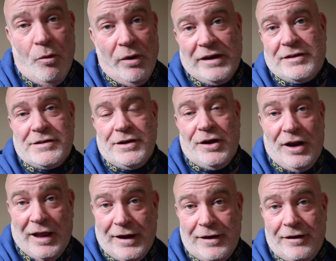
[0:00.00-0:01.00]
can't wait to see her
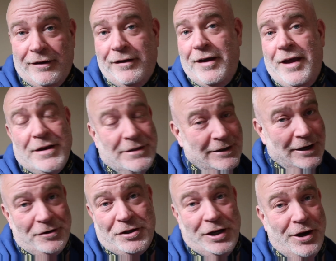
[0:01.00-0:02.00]
later, see
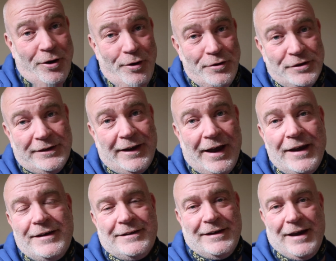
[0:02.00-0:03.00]
how she got on
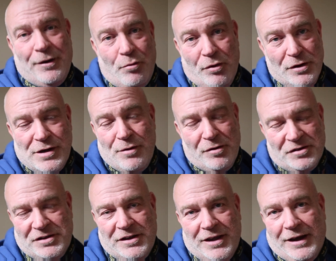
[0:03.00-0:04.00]
today, see
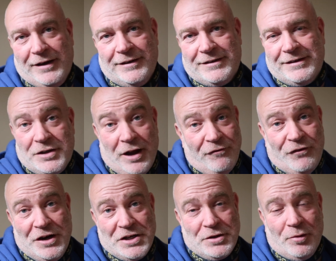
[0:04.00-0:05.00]
what she thinks. She don't
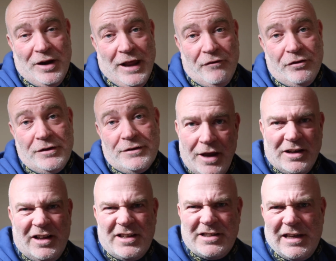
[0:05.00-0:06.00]
finish till 11.
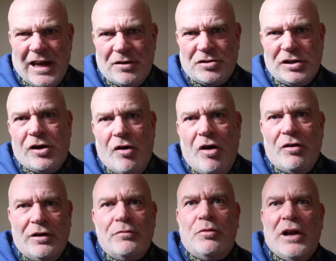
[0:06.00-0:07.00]
Let's see how she got
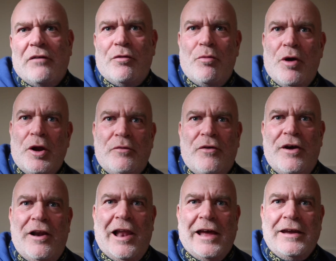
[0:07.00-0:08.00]
on. We'll have a word of
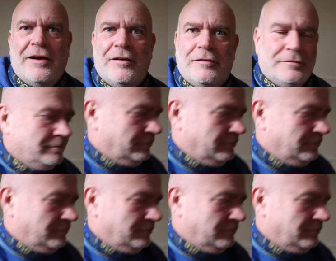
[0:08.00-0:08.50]
her later.